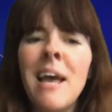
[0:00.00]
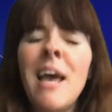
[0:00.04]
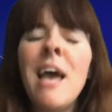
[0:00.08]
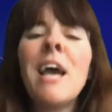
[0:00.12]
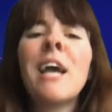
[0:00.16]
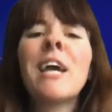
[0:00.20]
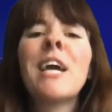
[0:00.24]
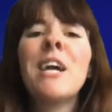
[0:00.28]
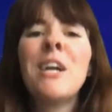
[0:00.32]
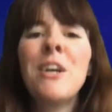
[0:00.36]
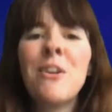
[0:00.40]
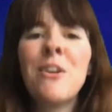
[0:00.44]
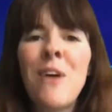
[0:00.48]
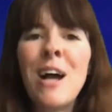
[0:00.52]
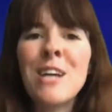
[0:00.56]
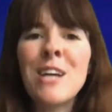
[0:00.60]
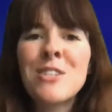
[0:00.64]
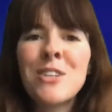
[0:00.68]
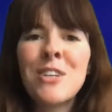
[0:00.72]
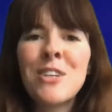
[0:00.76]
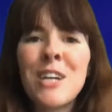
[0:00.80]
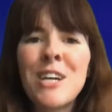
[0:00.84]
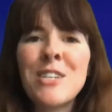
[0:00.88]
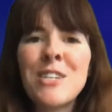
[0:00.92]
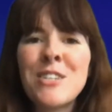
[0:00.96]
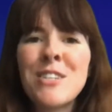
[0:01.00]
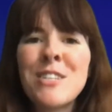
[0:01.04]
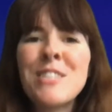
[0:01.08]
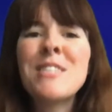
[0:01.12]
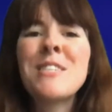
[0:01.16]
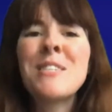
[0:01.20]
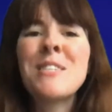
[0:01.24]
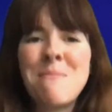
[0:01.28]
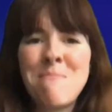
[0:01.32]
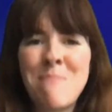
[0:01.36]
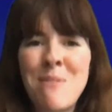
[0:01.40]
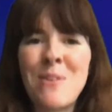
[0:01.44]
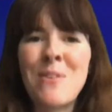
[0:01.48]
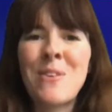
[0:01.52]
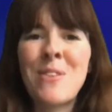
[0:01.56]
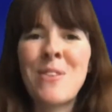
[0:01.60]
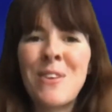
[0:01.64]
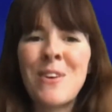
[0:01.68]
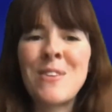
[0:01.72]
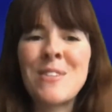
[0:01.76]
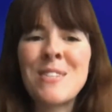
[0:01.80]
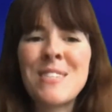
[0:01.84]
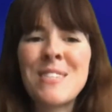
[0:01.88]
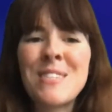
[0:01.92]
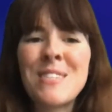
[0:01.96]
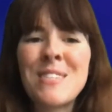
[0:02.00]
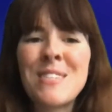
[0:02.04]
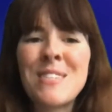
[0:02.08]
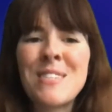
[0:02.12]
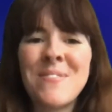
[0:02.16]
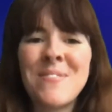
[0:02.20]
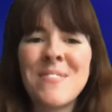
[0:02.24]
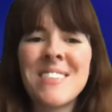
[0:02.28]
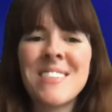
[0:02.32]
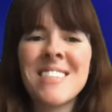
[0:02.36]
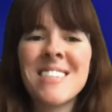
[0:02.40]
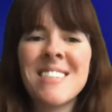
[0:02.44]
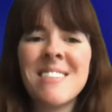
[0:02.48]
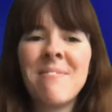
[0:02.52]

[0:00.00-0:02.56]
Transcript: Congratulations to both those teams.